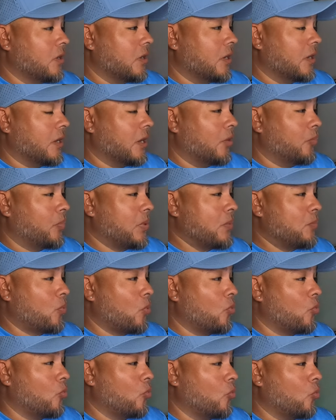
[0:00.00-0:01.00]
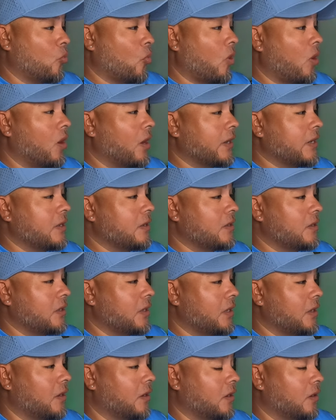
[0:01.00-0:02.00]
Uh, people won,
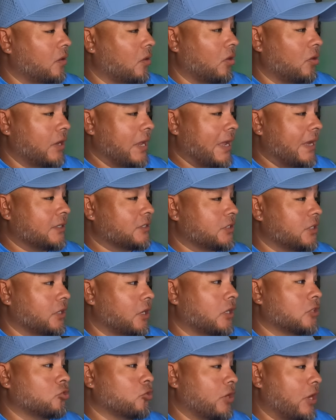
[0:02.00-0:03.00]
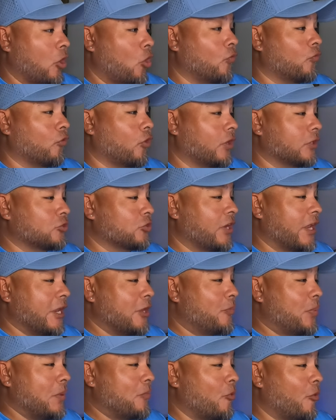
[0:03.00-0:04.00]
uh, or actually one hundred, over one hundred
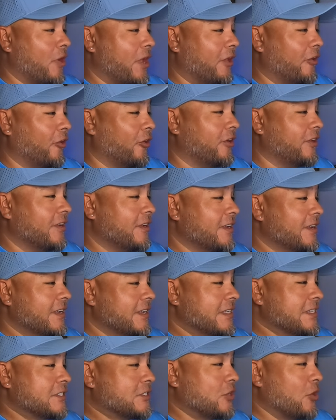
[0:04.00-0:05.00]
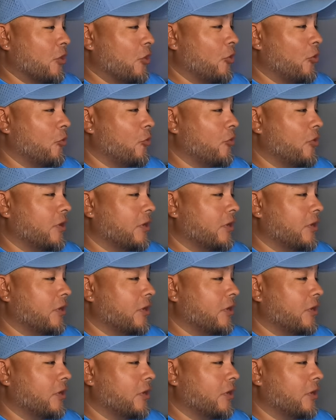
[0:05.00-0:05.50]
eighty people entered, so